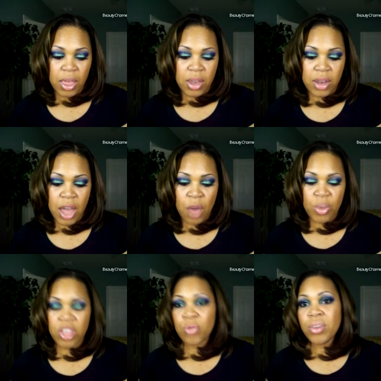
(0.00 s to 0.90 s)
Now
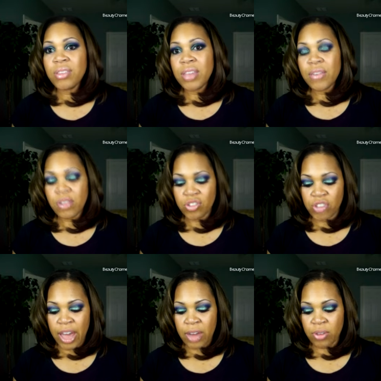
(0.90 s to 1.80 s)
when you receive her
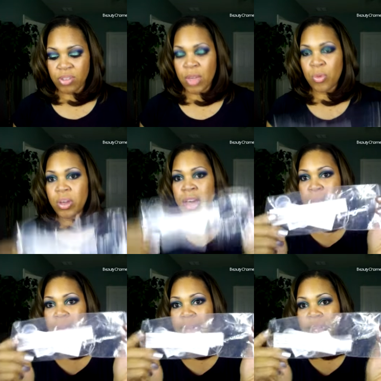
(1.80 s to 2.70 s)
shadows, they will come
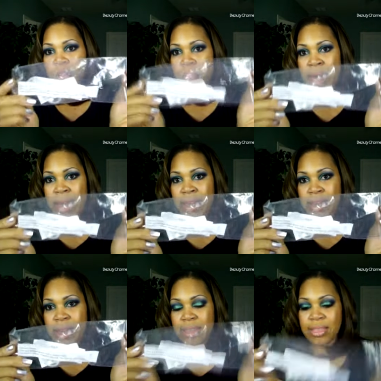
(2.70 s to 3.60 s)
in like a little baggie
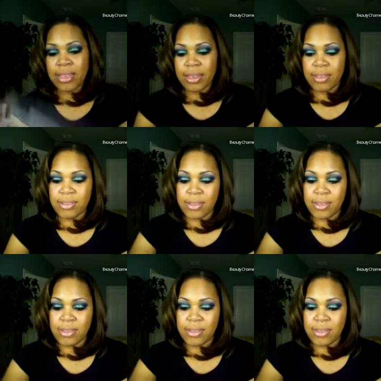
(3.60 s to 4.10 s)
like this.